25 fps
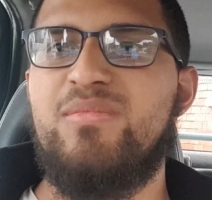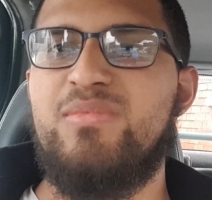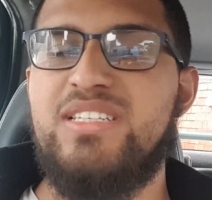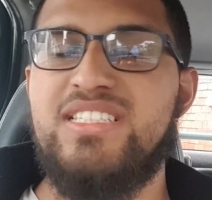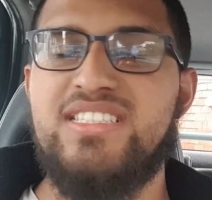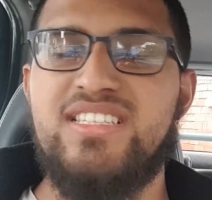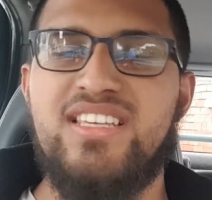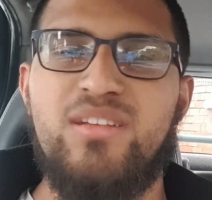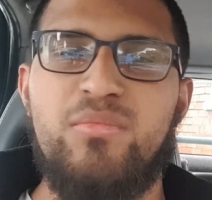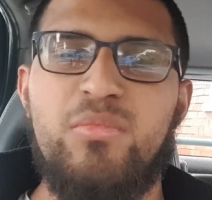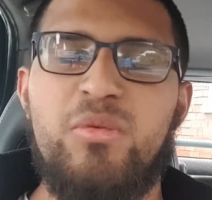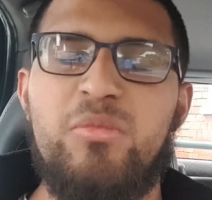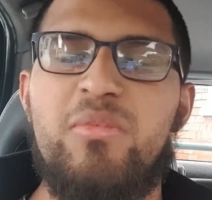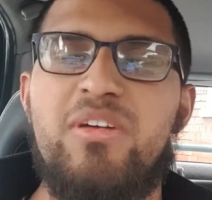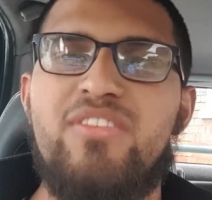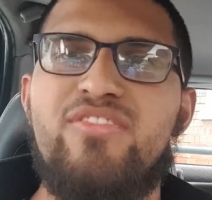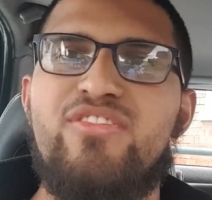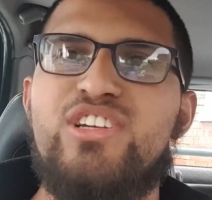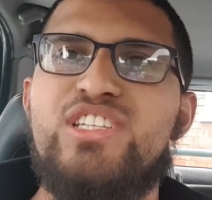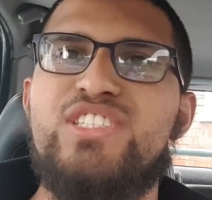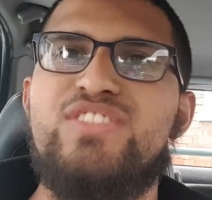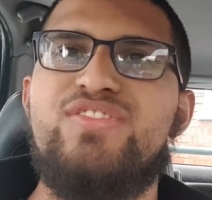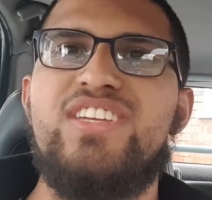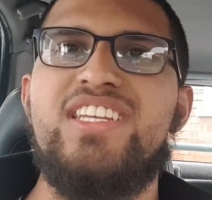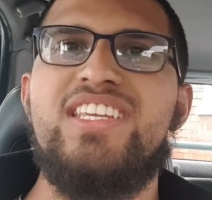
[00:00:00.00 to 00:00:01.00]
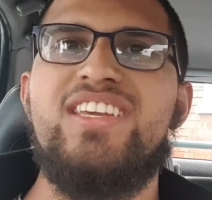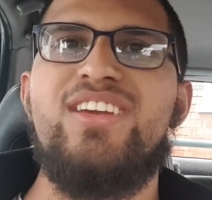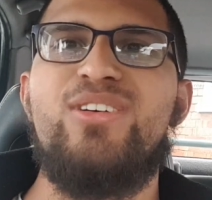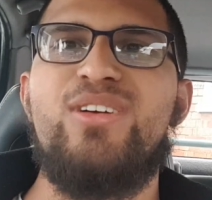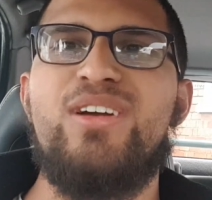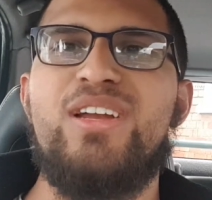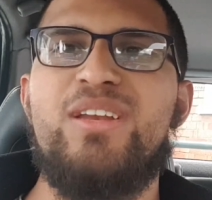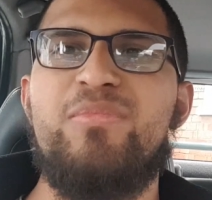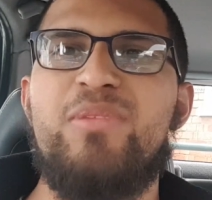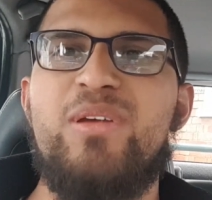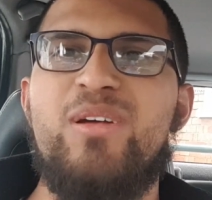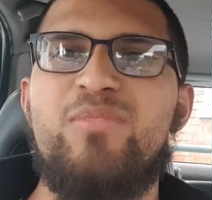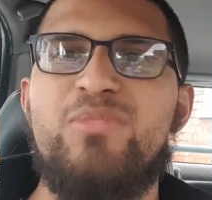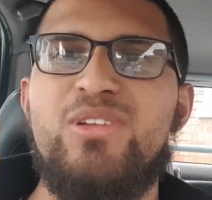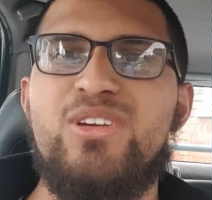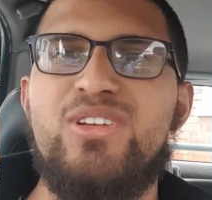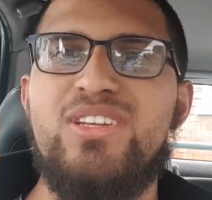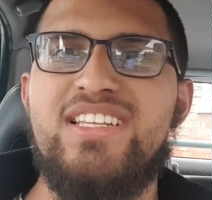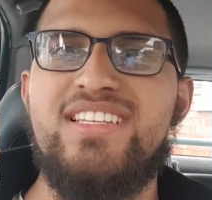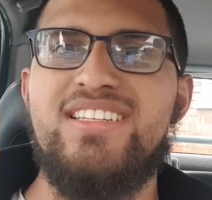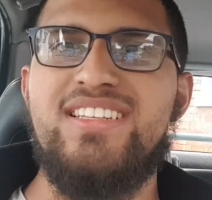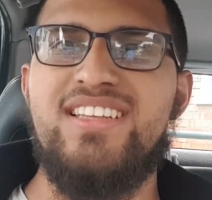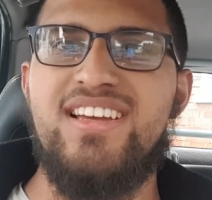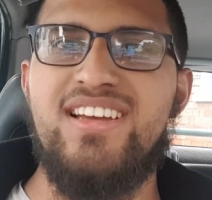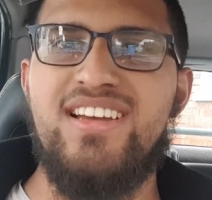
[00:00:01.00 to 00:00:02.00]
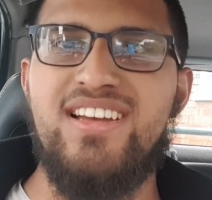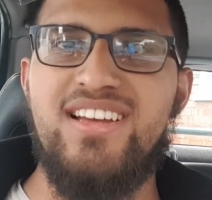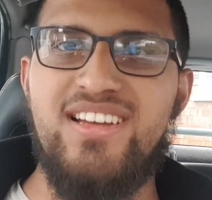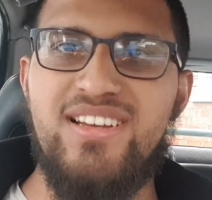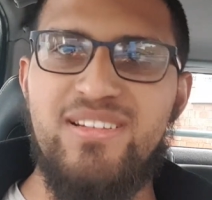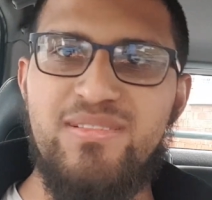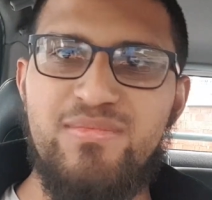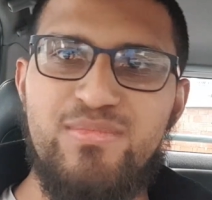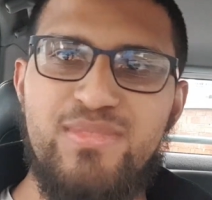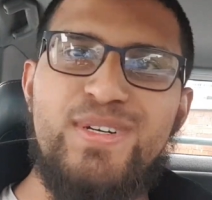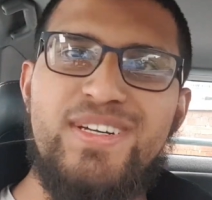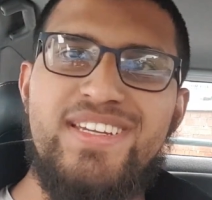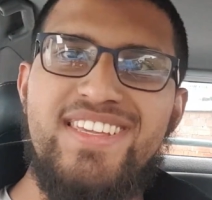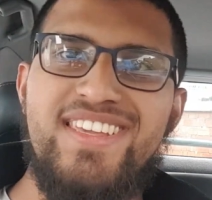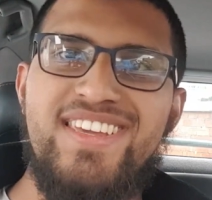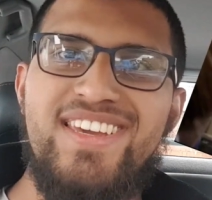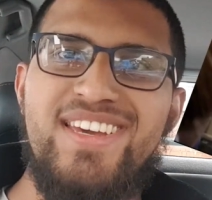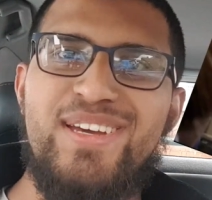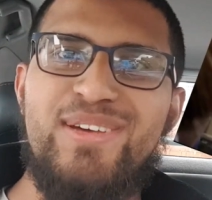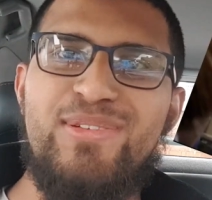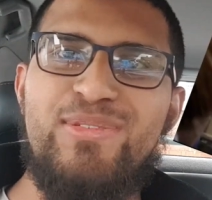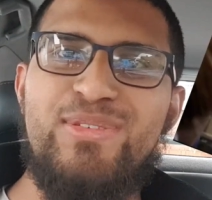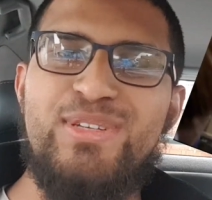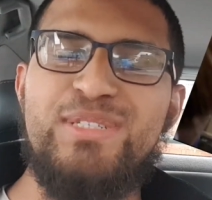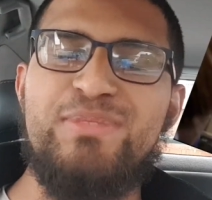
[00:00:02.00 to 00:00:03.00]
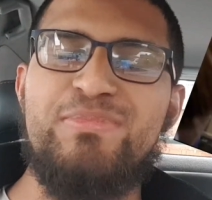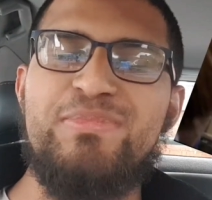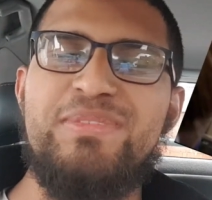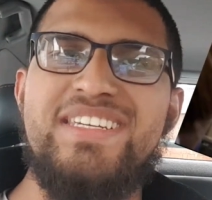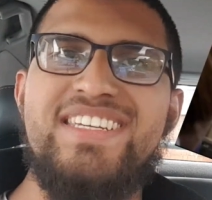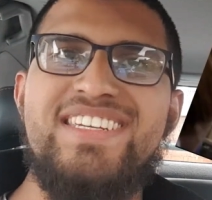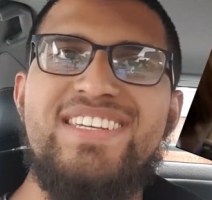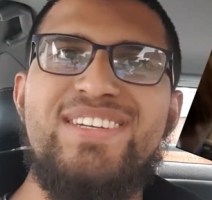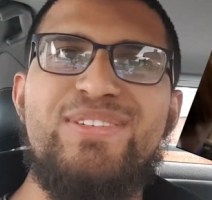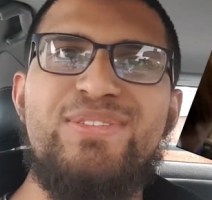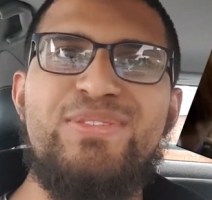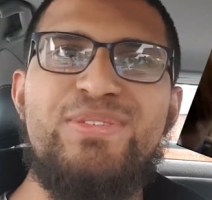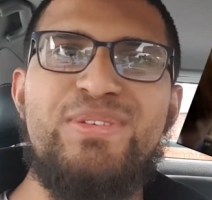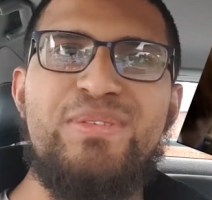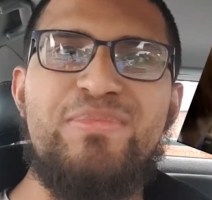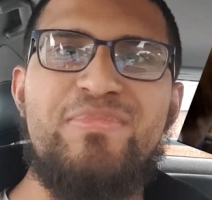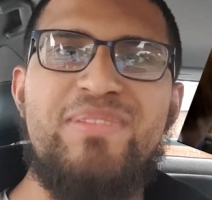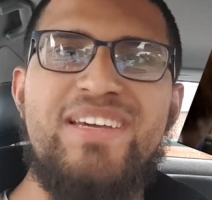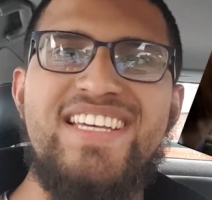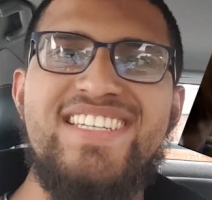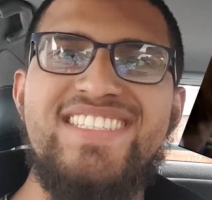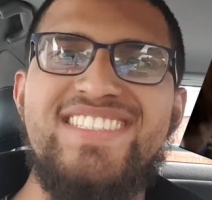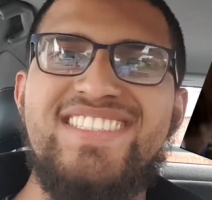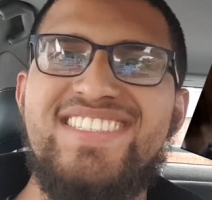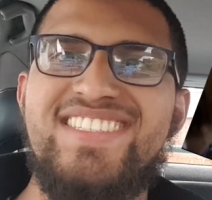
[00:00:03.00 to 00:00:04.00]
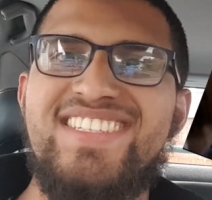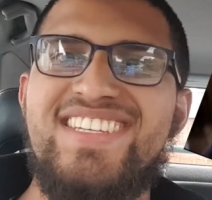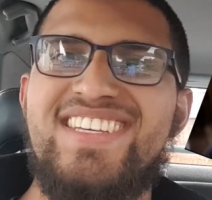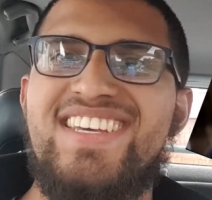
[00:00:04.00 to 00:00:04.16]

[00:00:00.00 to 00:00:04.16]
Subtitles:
This is gonna be my first video I'm gonna be uploading. Wish me all the best.